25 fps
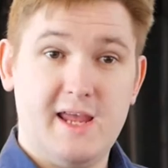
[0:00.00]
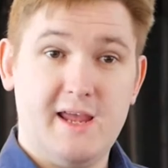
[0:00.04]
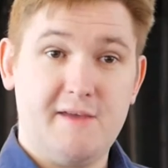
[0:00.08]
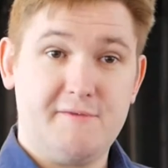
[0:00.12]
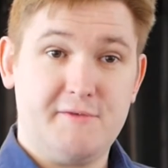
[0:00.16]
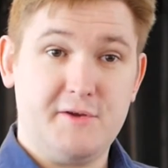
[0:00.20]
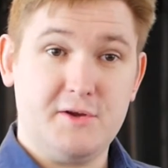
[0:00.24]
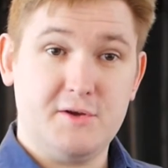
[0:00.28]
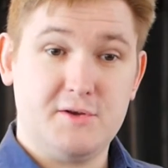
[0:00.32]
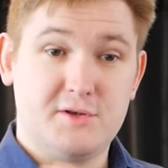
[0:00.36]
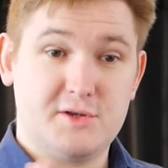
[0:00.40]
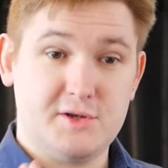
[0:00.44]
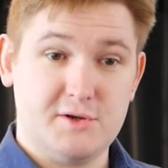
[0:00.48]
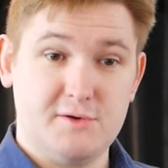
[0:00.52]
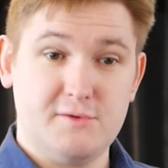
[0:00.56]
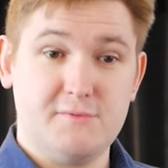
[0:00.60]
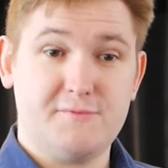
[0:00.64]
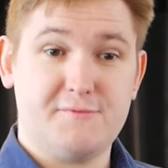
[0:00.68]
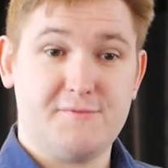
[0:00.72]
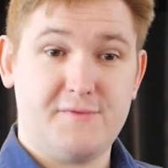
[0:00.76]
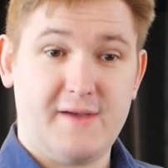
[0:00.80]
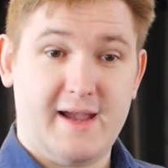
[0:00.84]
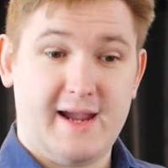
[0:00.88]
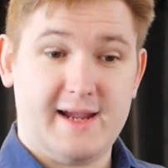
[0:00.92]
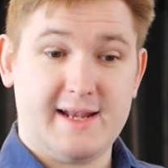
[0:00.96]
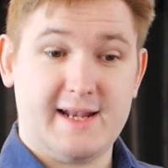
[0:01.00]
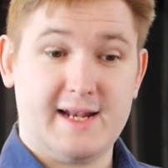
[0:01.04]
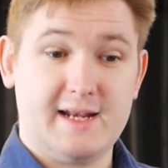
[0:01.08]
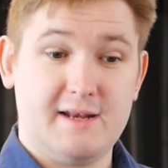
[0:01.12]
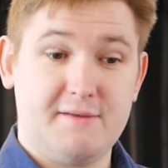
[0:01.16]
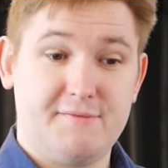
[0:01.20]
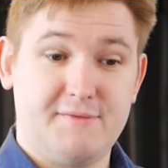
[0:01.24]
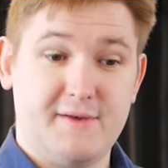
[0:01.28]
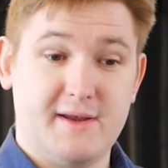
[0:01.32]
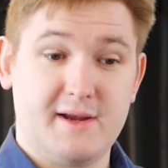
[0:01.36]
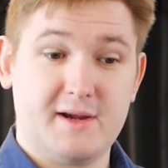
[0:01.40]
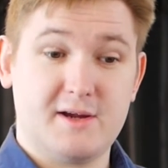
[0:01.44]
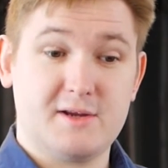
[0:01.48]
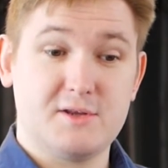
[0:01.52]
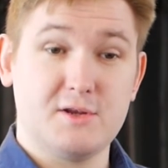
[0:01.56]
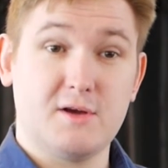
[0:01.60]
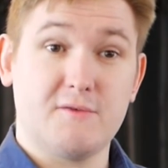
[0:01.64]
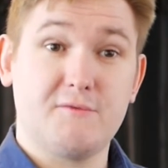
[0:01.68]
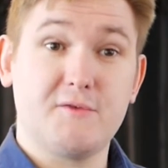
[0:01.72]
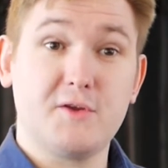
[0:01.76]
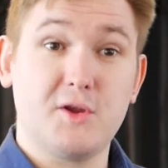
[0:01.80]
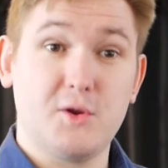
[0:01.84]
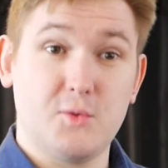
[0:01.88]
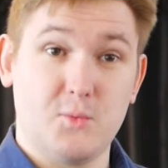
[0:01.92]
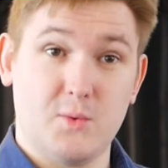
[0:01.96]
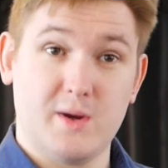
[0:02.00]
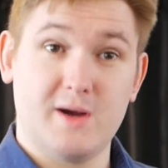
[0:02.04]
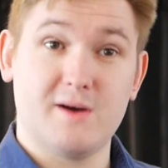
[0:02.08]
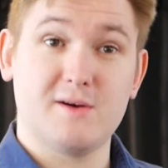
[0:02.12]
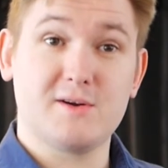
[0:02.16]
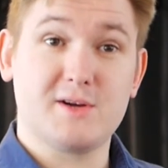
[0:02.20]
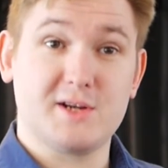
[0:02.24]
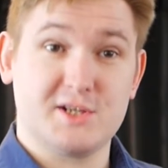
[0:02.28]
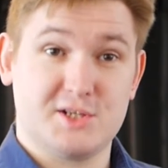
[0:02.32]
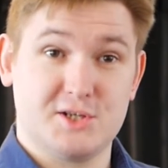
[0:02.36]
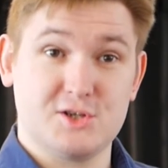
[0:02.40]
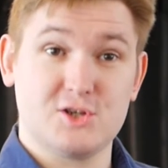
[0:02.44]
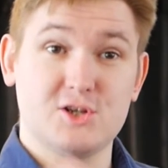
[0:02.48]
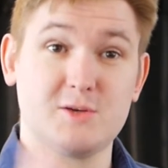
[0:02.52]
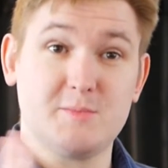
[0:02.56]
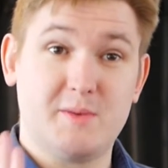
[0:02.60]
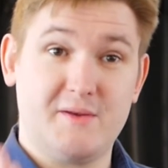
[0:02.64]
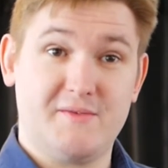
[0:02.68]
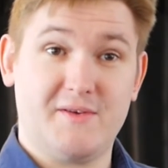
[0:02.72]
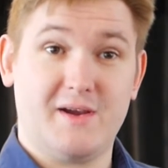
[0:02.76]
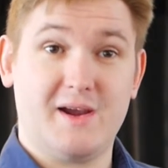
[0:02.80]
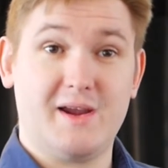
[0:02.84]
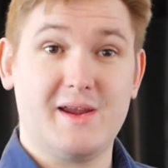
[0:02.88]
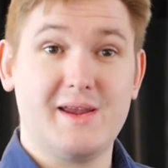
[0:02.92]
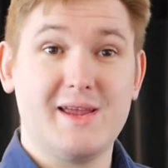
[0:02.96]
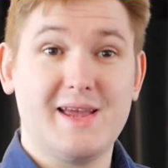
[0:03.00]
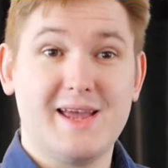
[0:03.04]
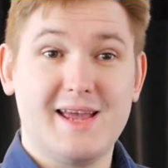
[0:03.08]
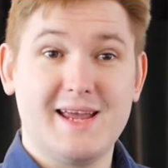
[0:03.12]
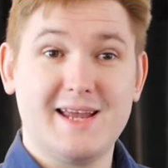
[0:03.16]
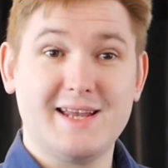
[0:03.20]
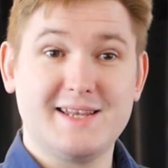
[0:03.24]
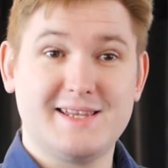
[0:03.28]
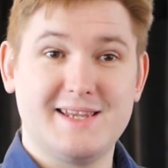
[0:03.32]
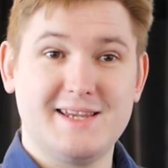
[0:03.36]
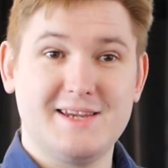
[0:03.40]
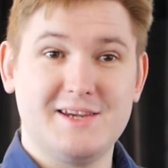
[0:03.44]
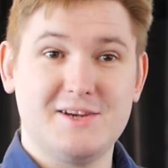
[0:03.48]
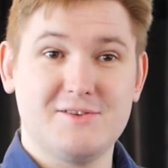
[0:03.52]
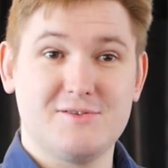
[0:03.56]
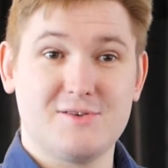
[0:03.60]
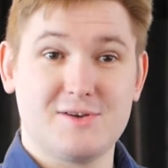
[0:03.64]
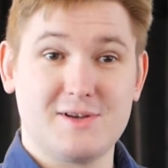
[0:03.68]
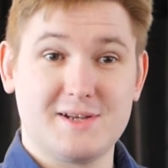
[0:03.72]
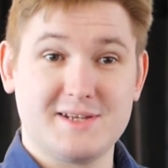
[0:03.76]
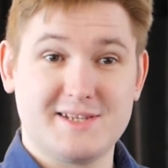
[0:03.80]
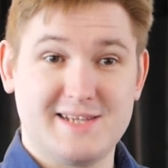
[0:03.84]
If you do fail anything, not that you will, because you're all